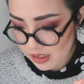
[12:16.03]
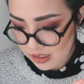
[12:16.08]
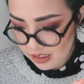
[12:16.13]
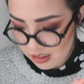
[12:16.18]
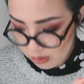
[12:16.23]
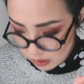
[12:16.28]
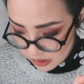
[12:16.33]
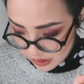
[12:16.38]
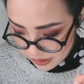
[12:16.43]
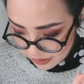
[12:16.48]

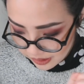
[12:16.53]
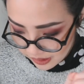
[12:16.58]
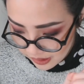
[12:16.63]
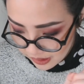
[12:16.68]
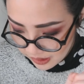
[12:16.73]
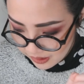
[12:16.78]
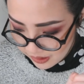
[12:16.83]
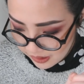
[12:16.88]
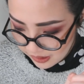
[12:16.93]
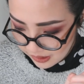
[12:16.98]
his will.
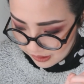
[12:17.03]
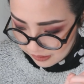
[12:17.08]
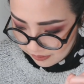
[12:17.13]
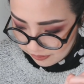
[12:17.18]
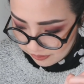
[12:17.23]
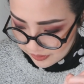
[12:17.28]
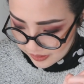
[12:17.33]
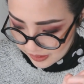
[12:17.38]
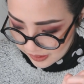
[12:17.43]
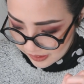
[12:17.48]

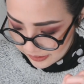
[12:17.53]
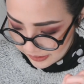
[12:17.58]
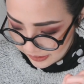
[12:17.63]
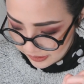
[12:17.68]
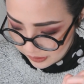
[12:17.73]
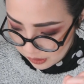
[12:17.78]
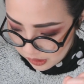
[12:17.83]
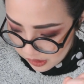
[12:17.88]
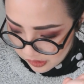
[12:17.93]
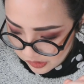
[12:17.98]
Like they're all